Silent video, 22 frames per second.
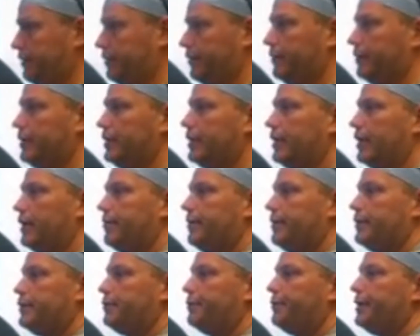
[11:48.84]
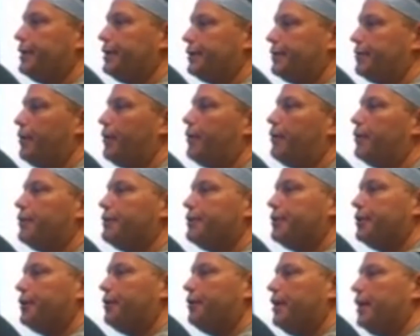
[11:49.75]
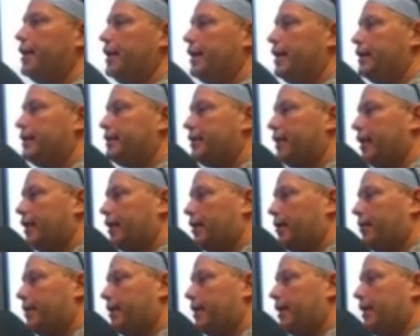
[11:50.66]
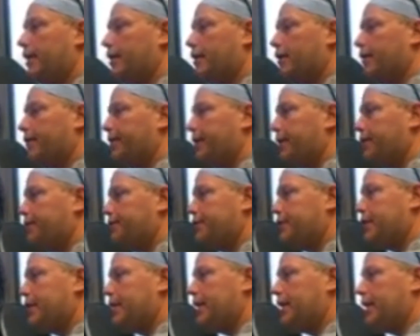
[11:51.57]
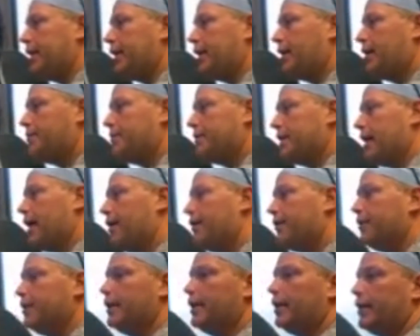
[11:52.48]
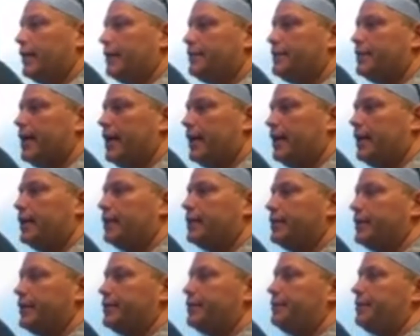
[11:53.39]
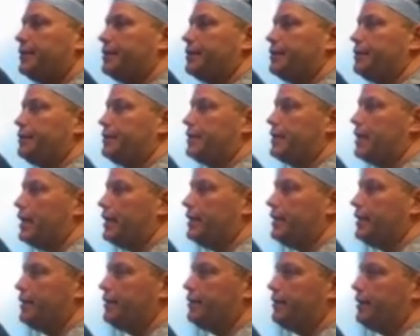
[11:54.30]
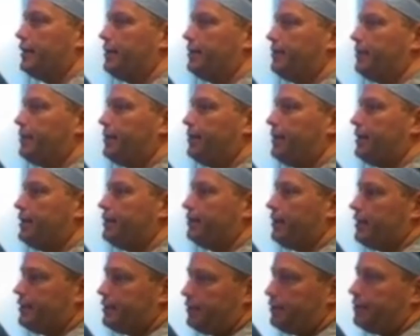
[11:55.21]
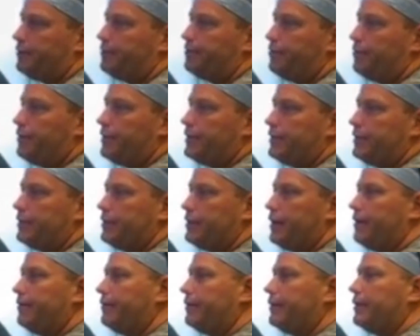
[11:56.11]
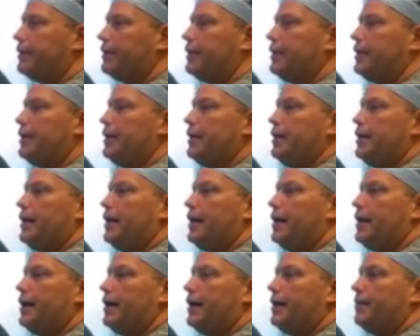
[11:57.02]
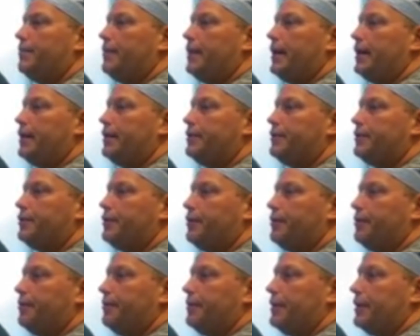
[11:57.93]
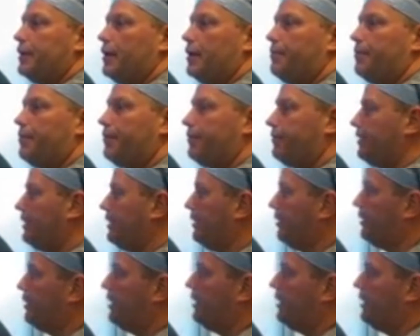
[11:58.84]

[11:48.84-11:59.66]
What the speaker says: Anything. I made your waist smaller. And so instead of coming here, if it goes in and comes out, it gives that, it accentuates it. So the ideal hip to waist ratio is 0.7. And so we come through here.